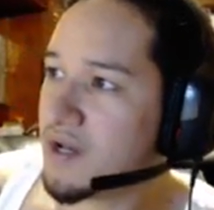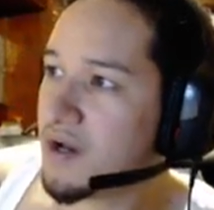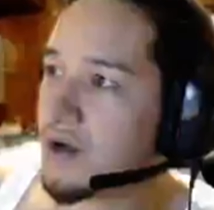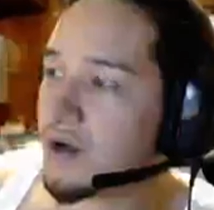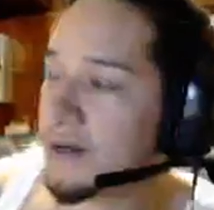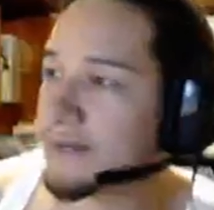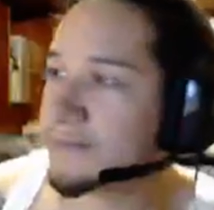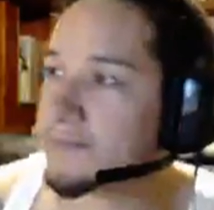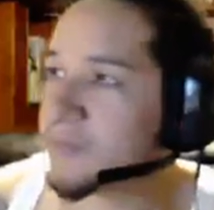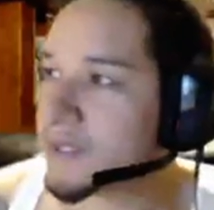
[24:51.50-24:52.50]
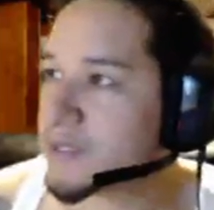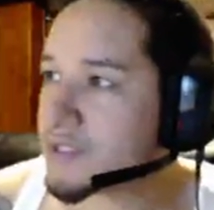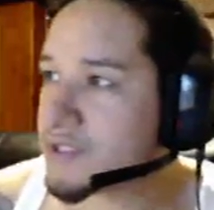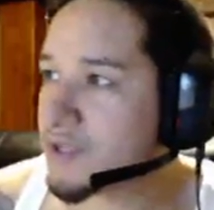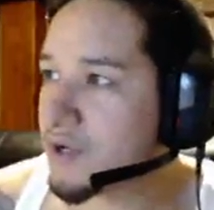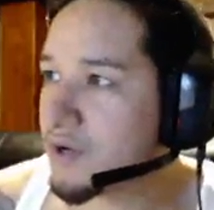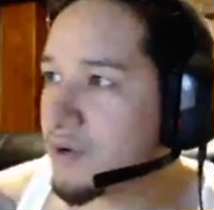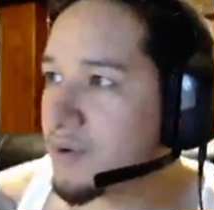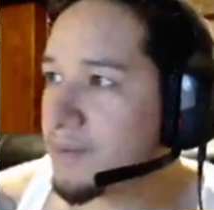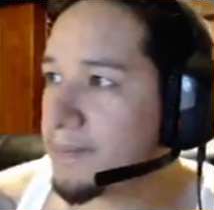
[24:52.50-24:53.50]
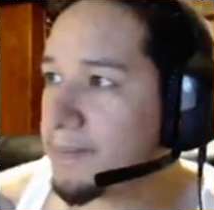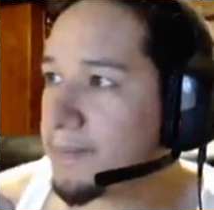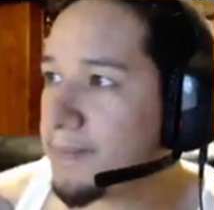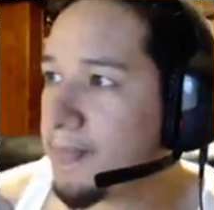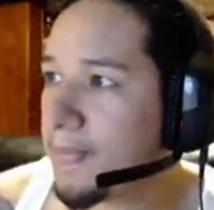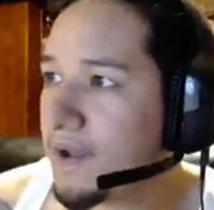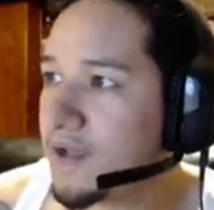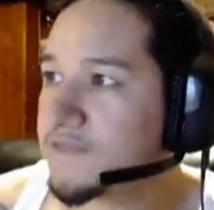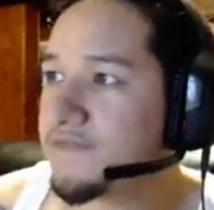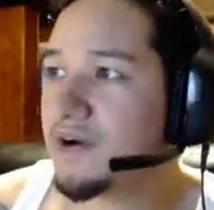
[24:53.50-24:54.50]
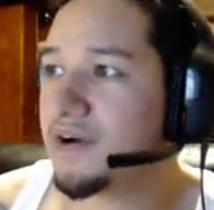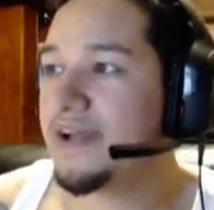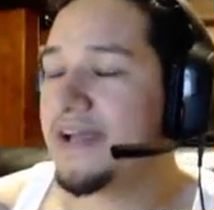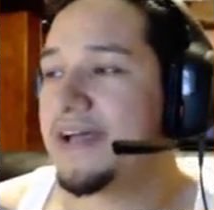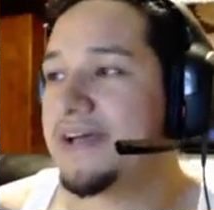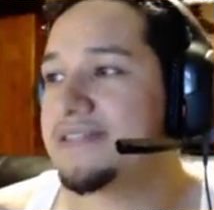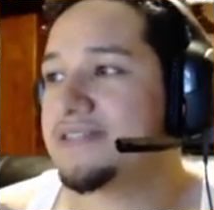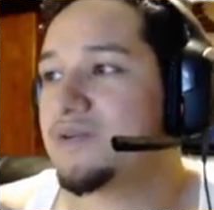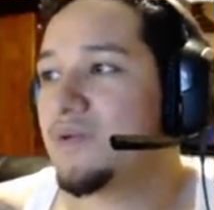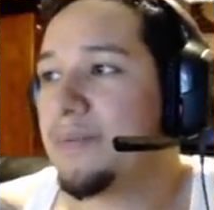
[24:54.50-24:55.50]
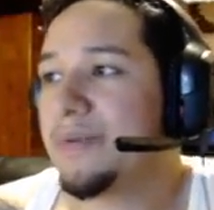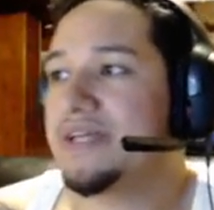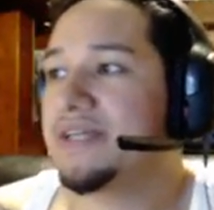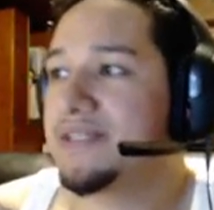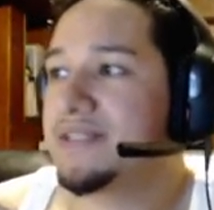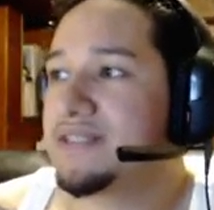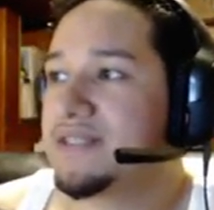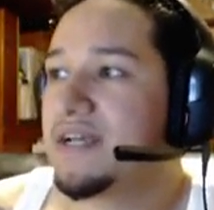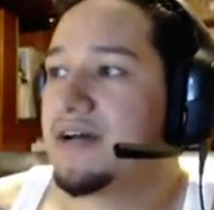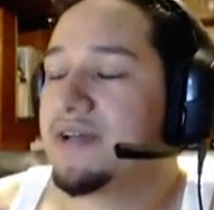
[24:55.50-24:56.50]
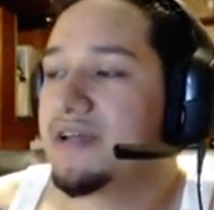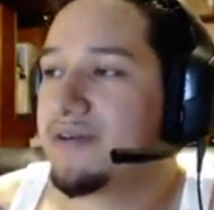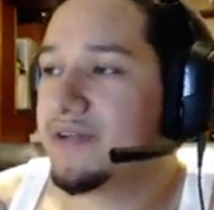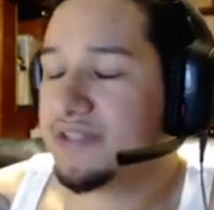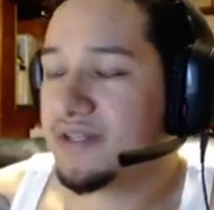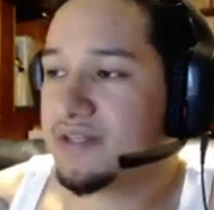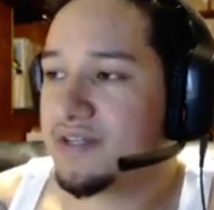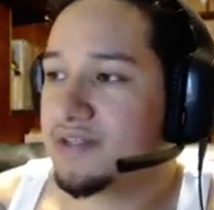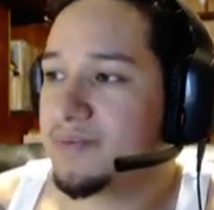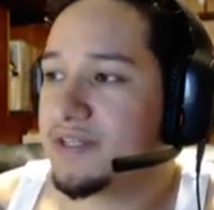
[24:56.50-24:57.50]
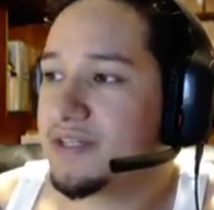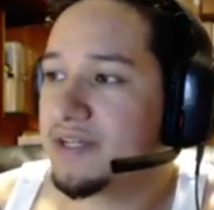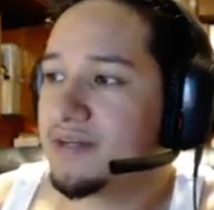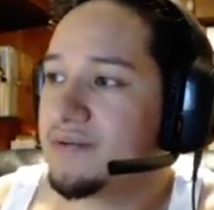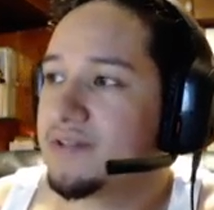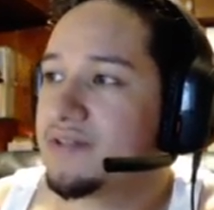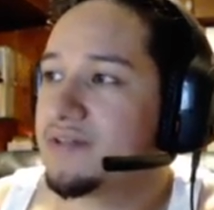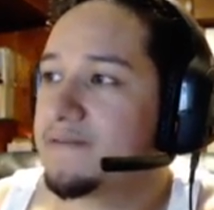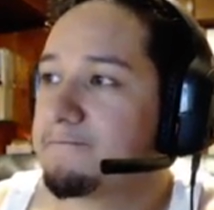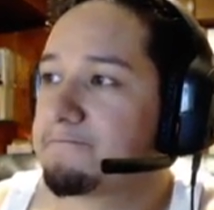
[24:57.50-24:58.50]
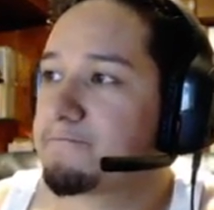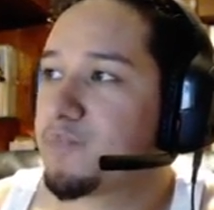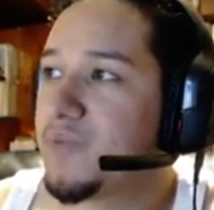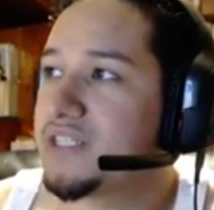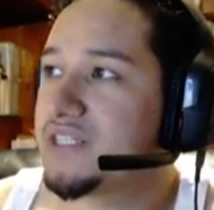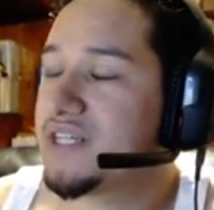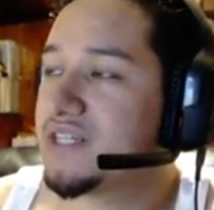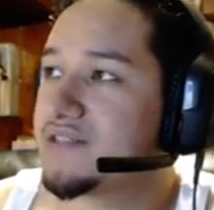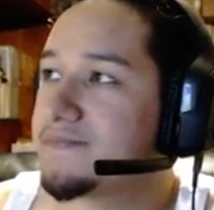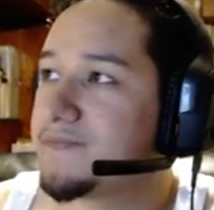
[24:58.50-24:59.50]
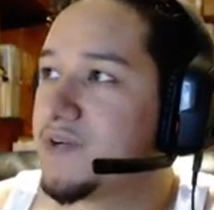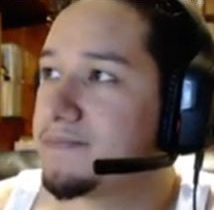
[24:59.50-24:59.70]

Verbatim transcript: All right, so As far as the weapons, yeah, okay, I already talked about that with the magic test, right?